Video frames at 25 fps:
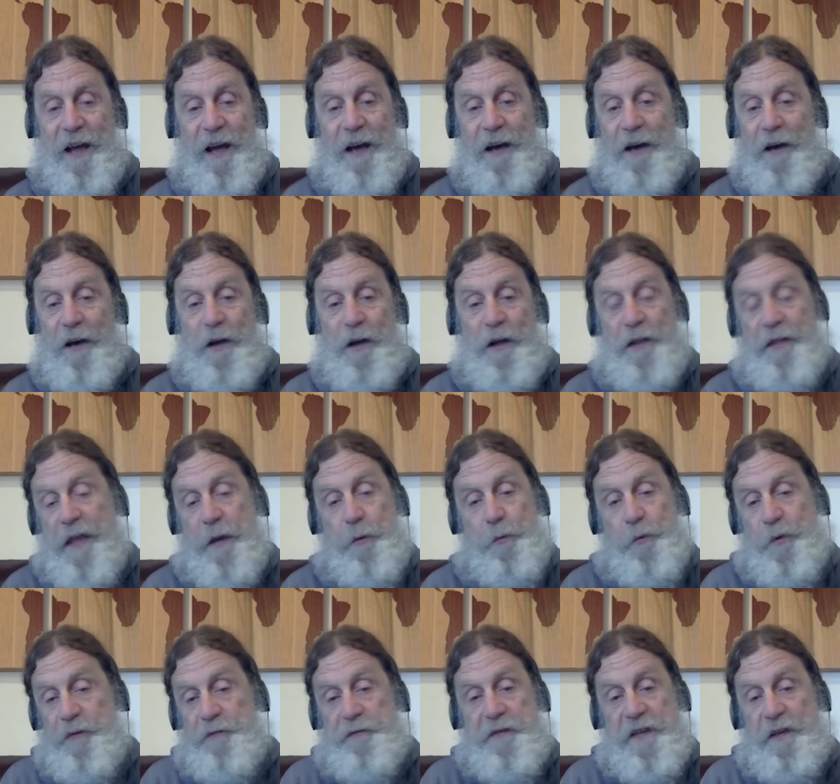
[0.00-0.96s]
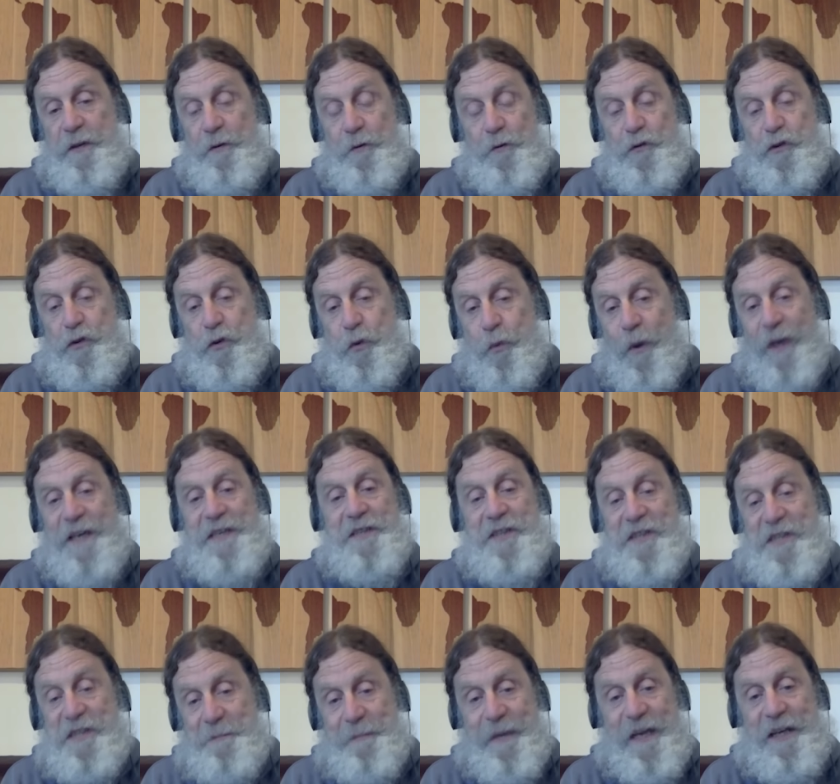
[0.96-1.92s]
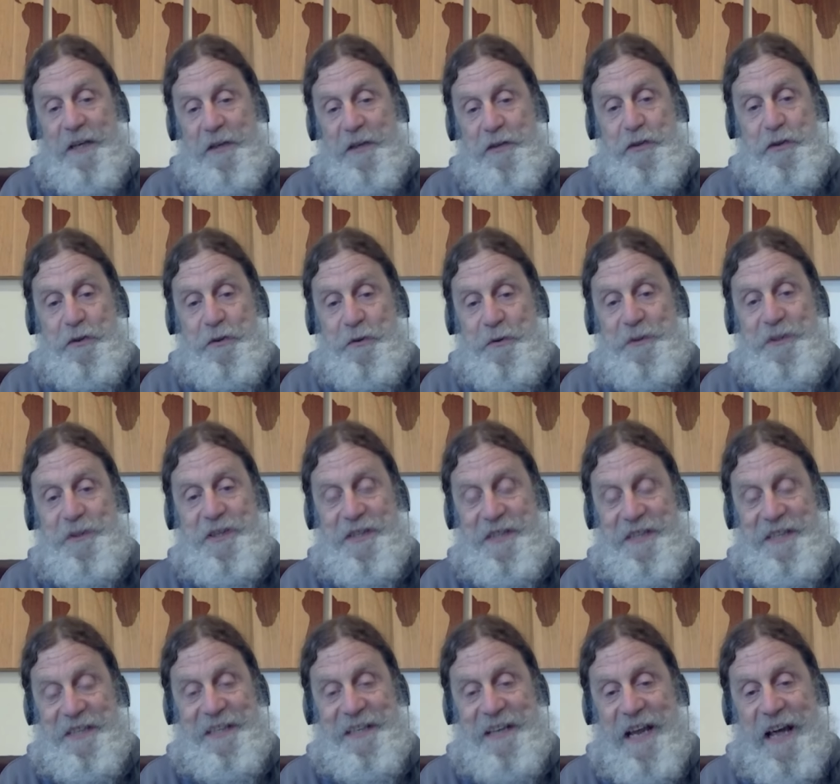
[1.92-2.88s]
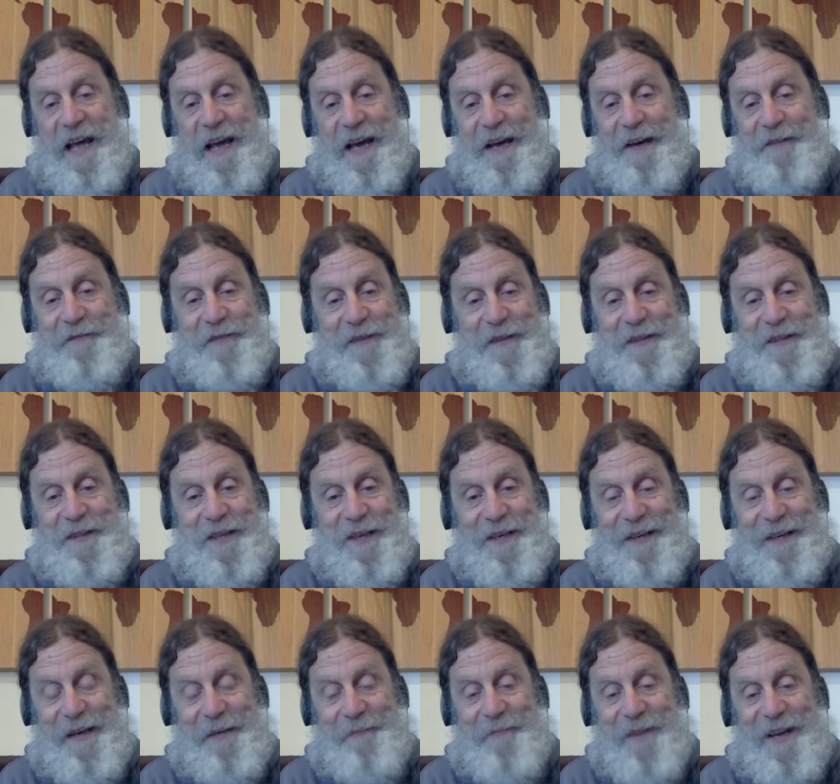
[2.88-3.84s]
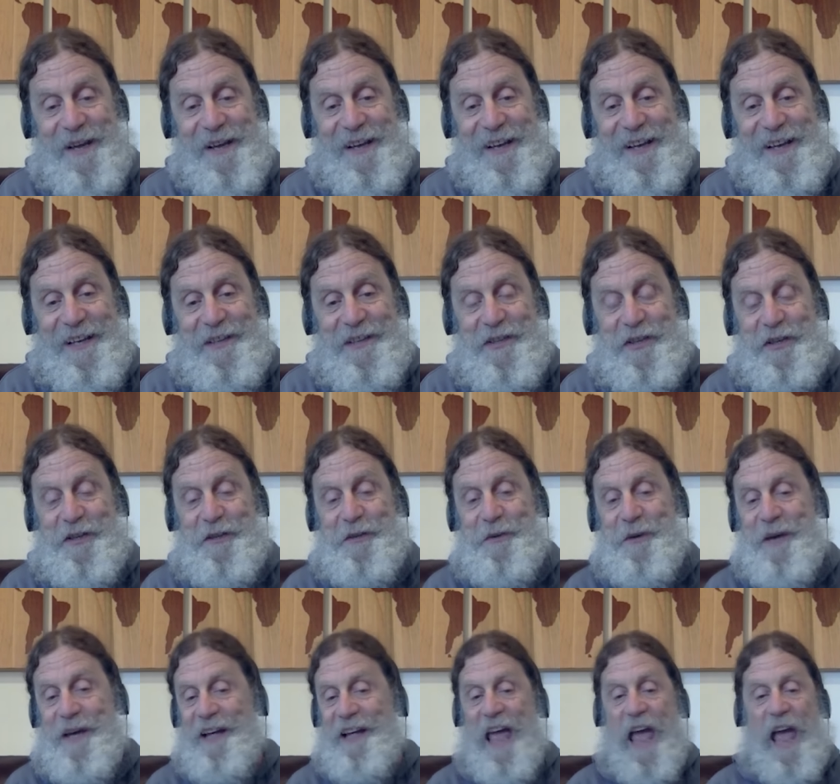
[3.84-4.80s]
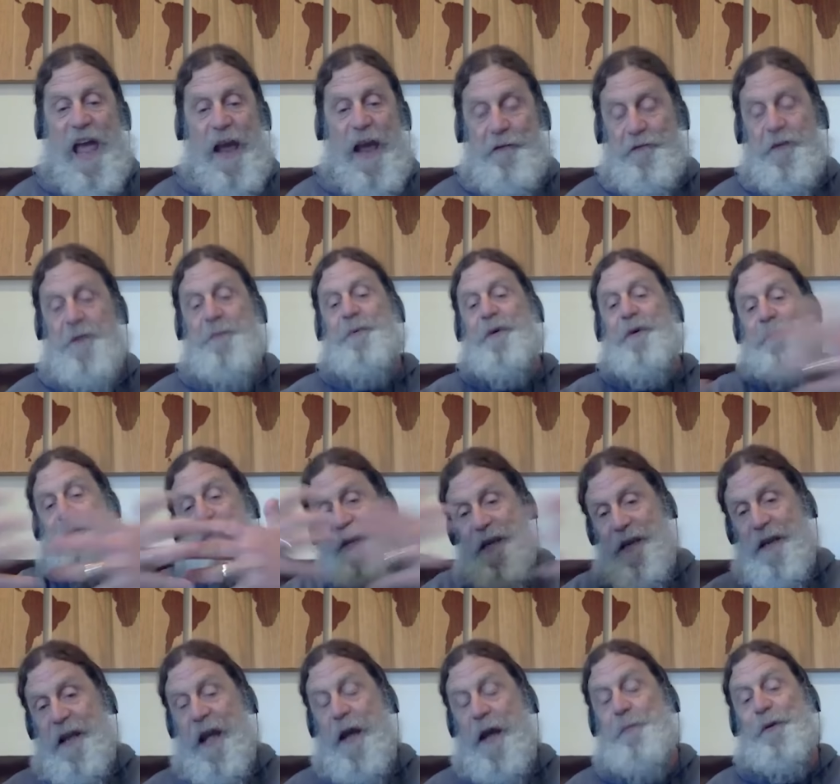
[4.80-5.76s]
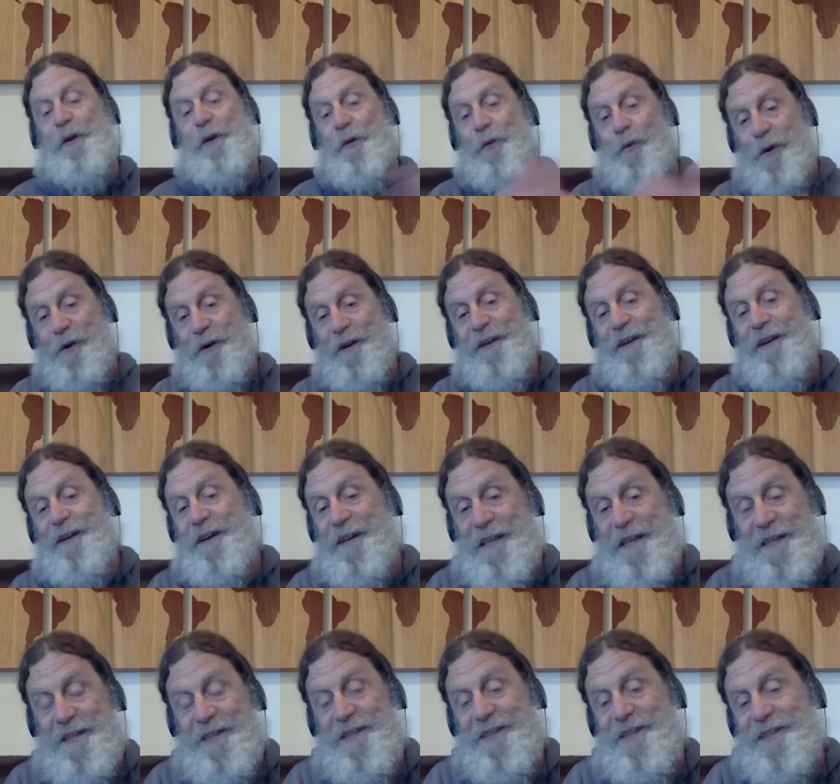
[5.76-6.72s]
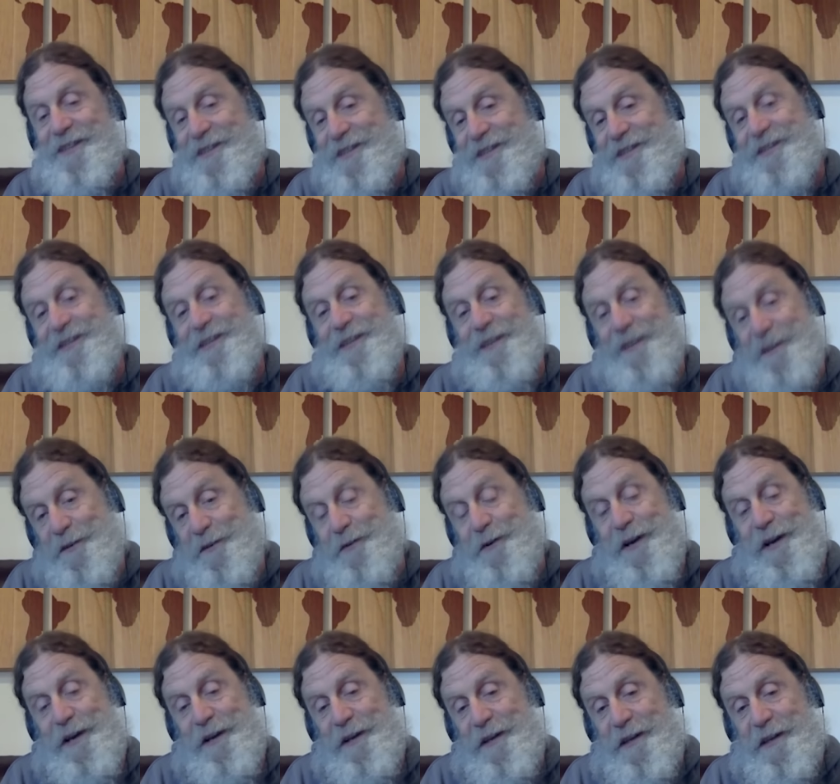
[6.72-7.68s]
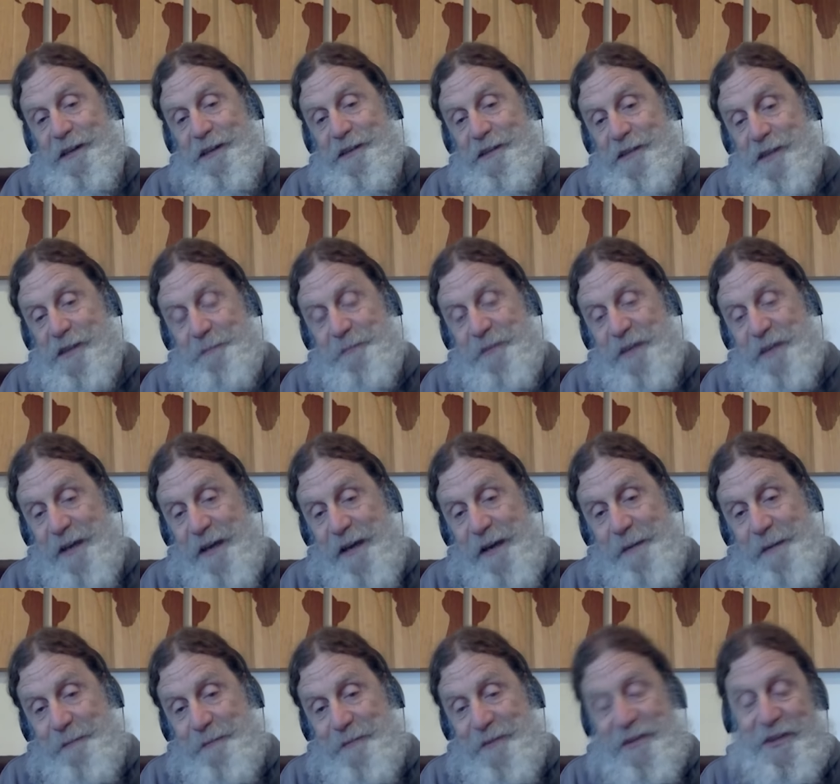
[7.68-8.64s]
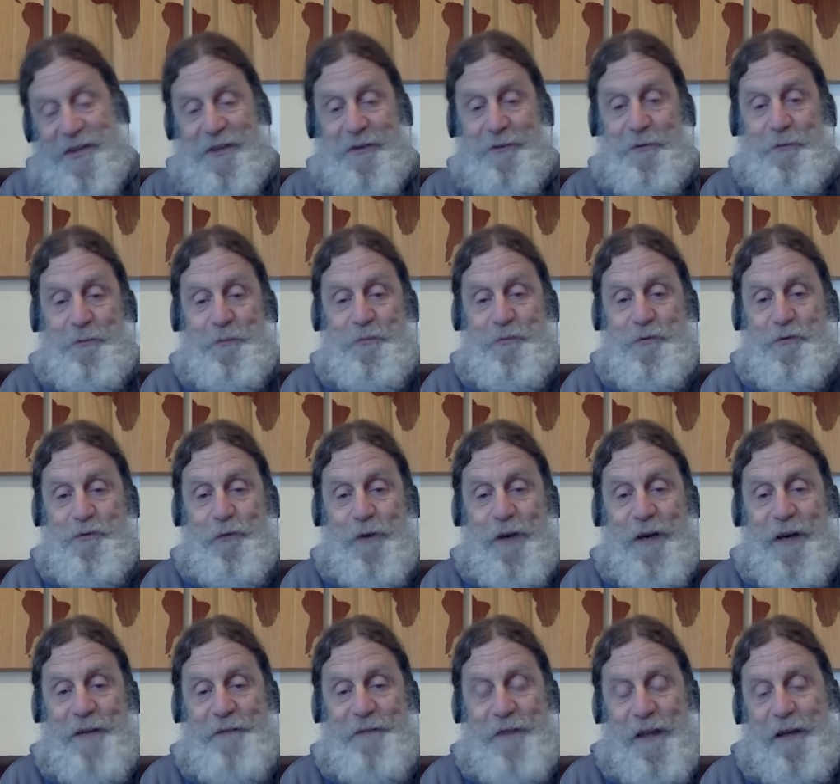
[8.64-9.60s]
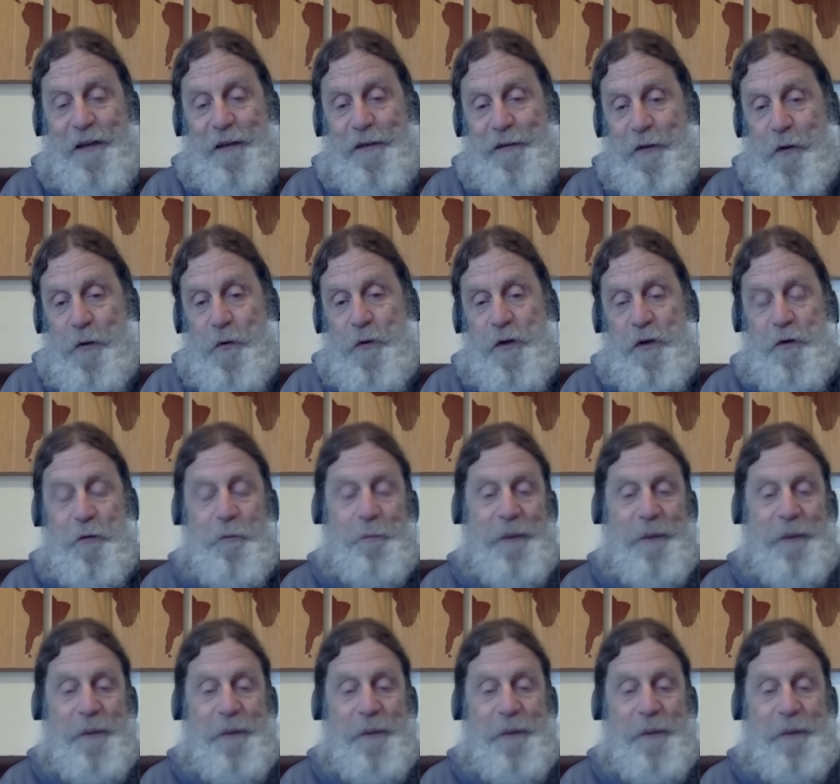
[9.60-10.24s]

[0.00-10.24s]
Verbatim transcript: uh, they would have killed twice as many Tutsi in half the time. So everyone being able to organize, you know, sometimes you drive the colonial